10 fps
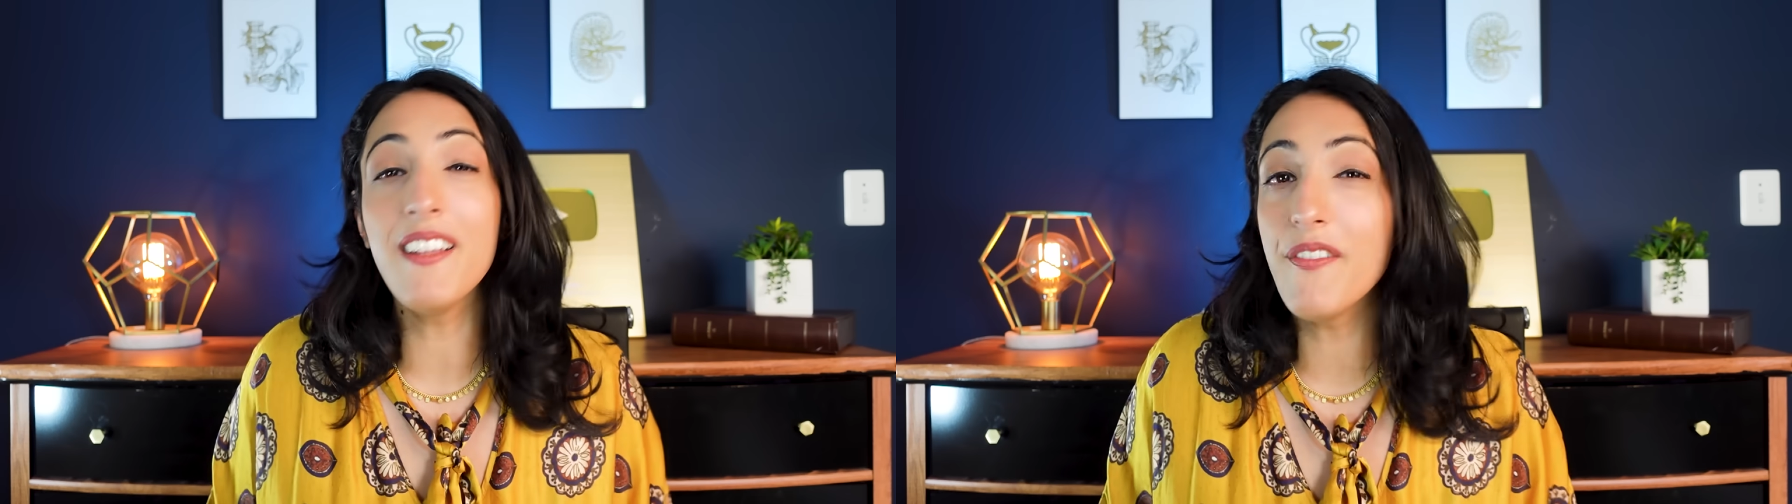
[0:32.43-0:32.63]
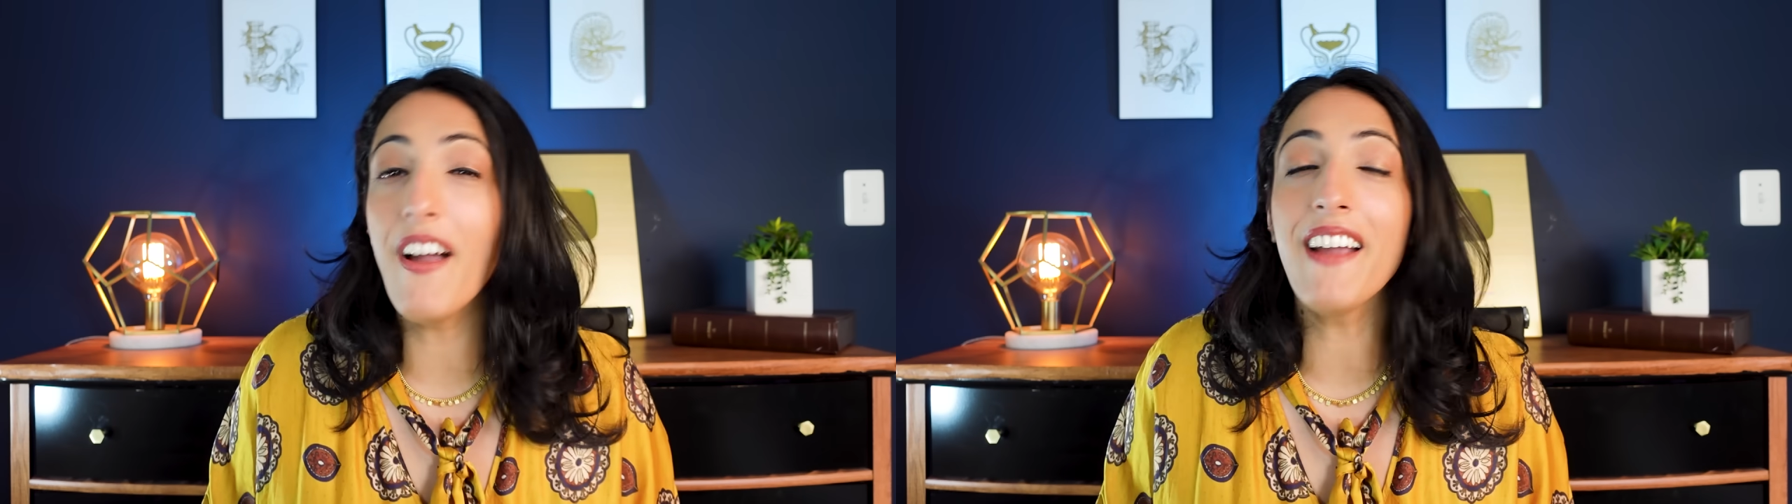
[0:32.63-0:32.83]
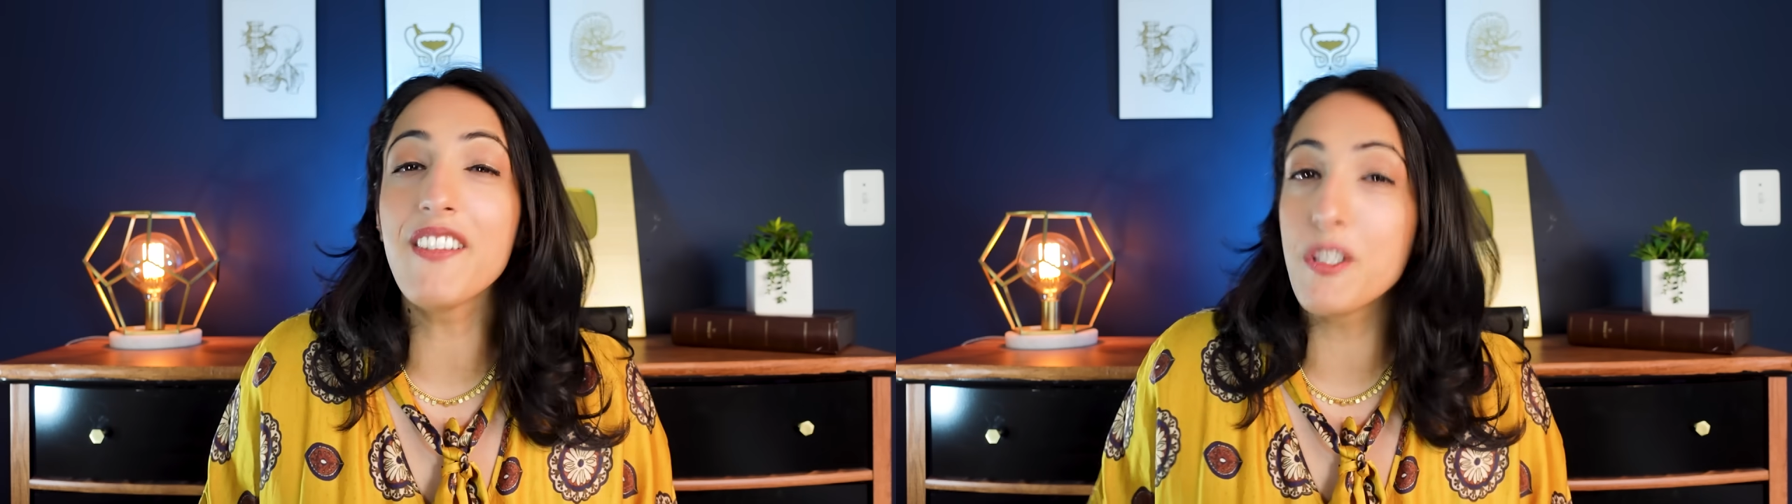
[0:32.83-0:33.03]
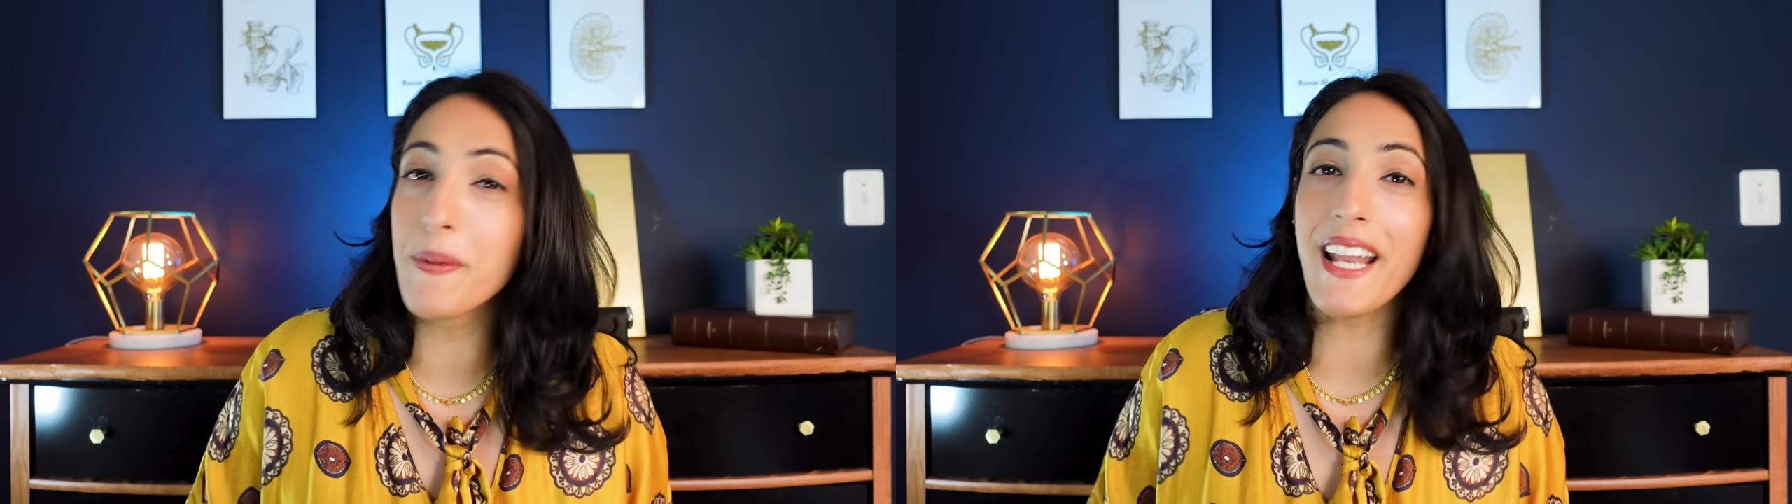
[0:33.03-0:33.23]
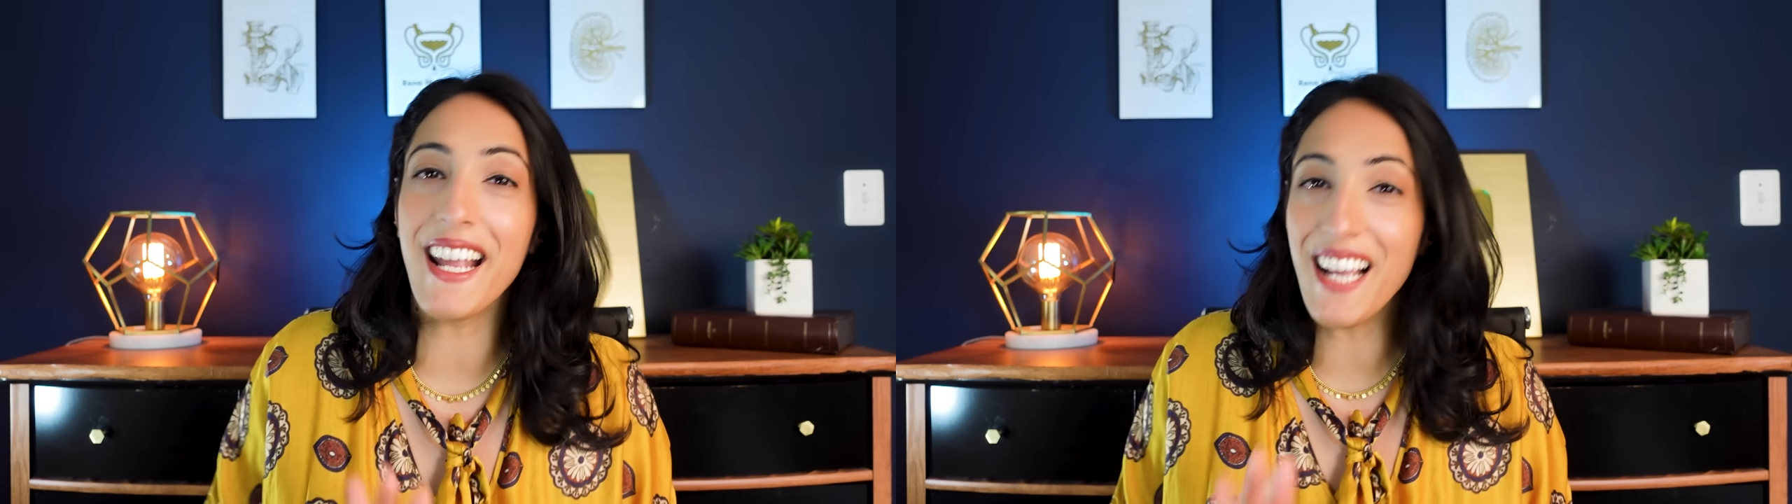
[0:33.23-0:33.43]
in fact, there's
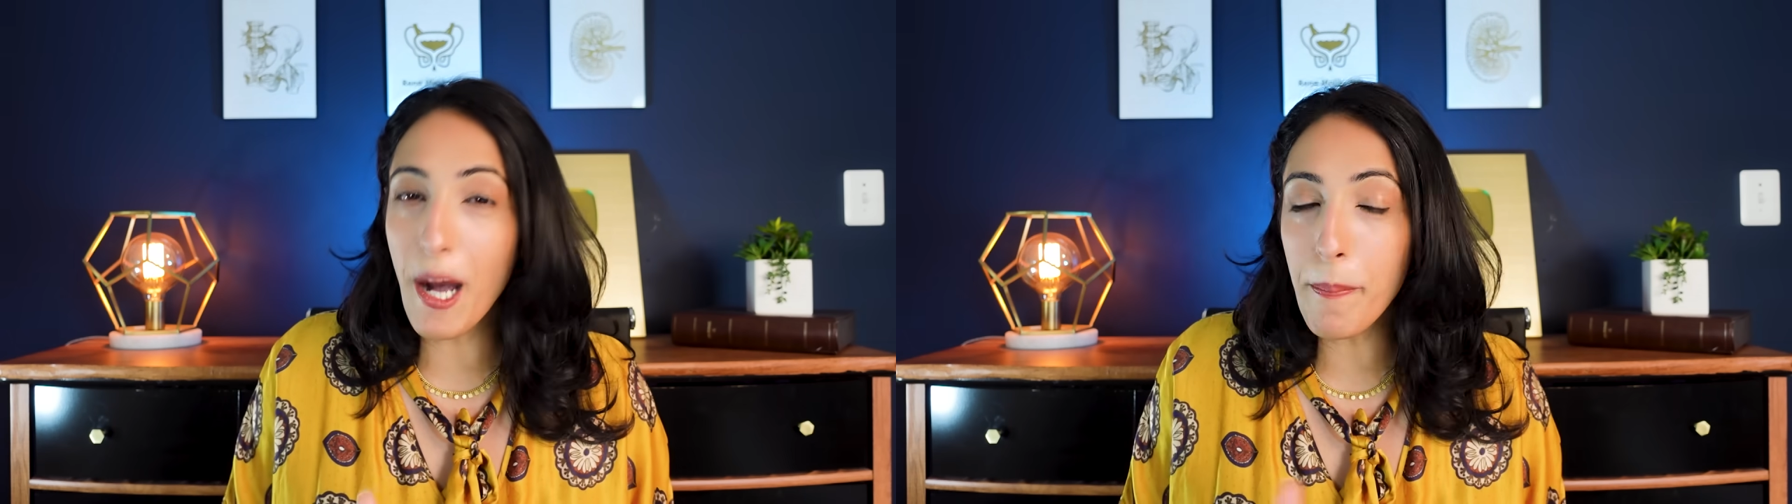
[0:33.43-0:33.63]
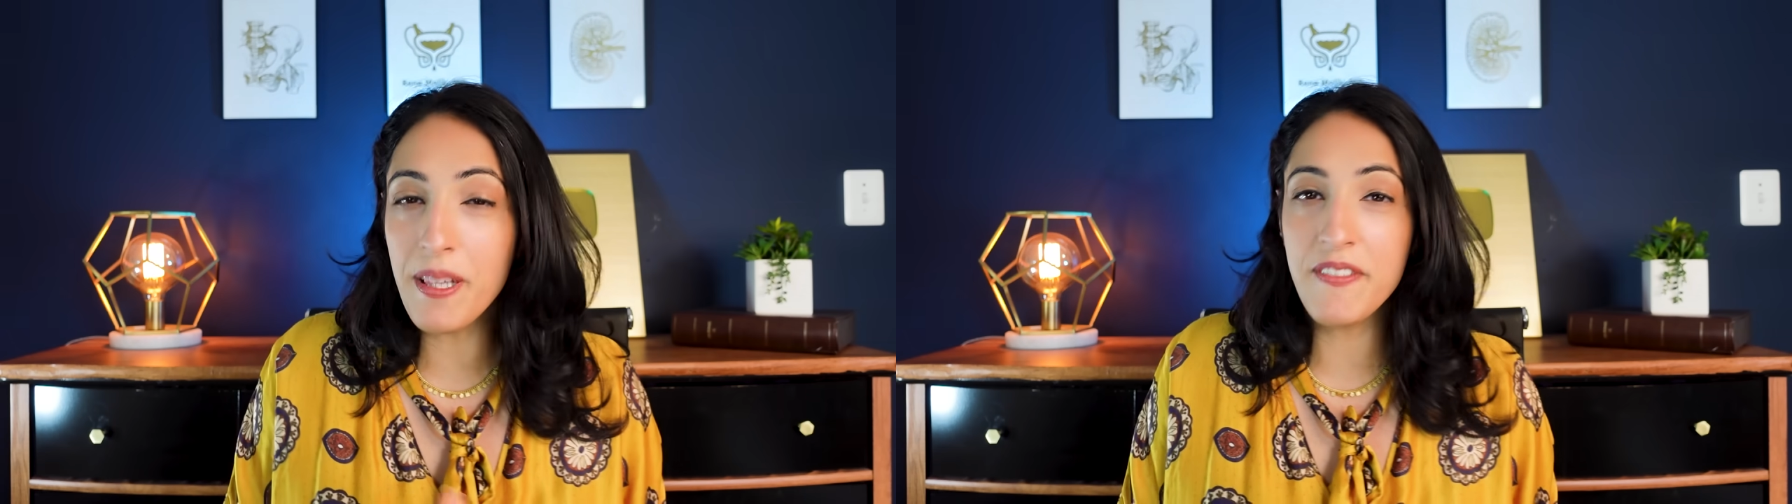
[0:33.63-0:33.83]
been a couple